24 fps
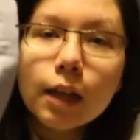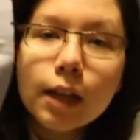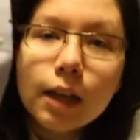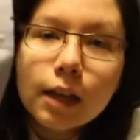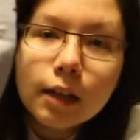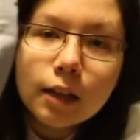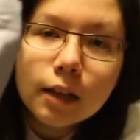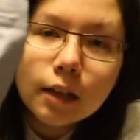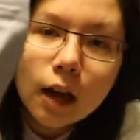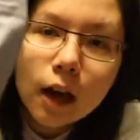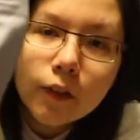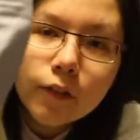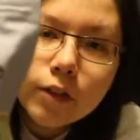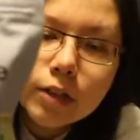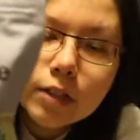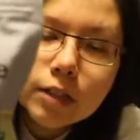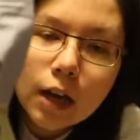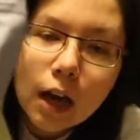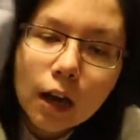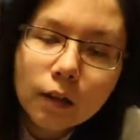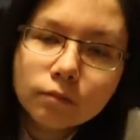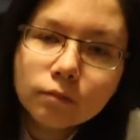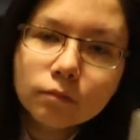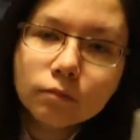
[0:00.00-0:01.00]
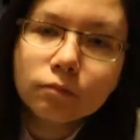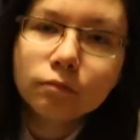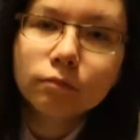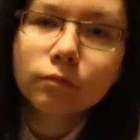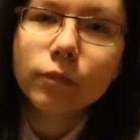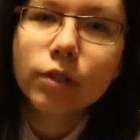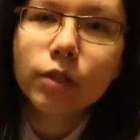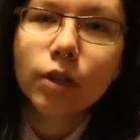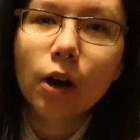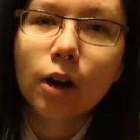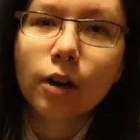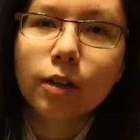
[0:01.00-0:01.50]
Like,
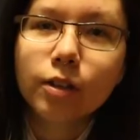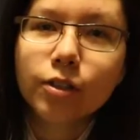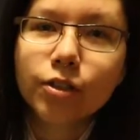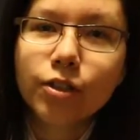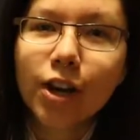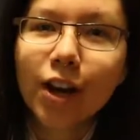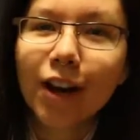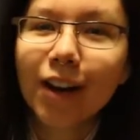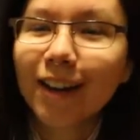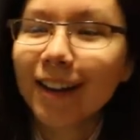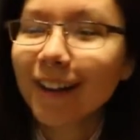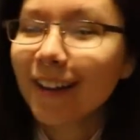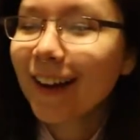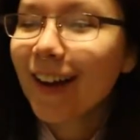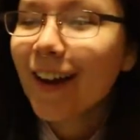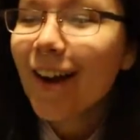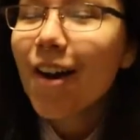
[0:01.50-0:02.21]
sorry, the chair.